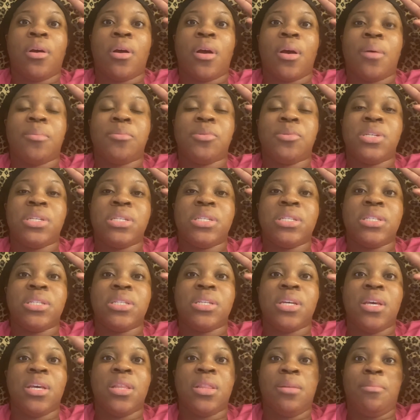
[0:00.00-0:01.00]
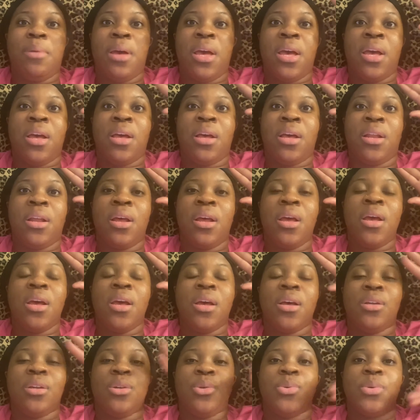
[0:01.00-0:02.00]
I'm just in the bed
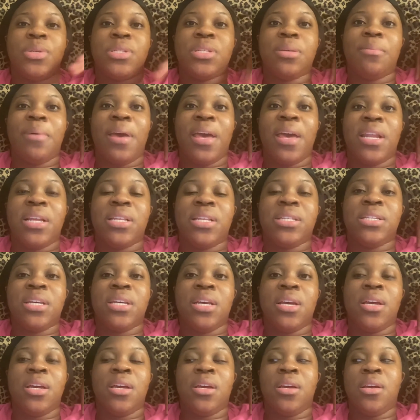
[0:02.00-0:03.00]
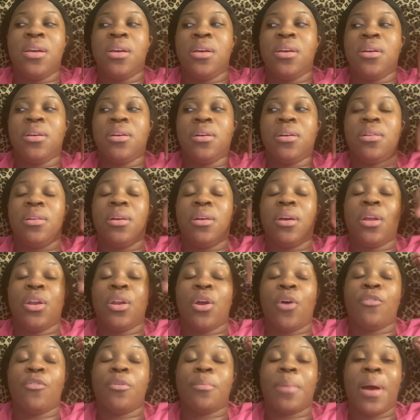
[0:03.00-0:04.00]
doing some editing, looking
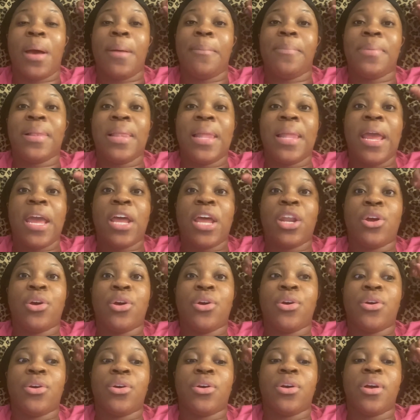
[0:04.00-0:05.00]
over my planner,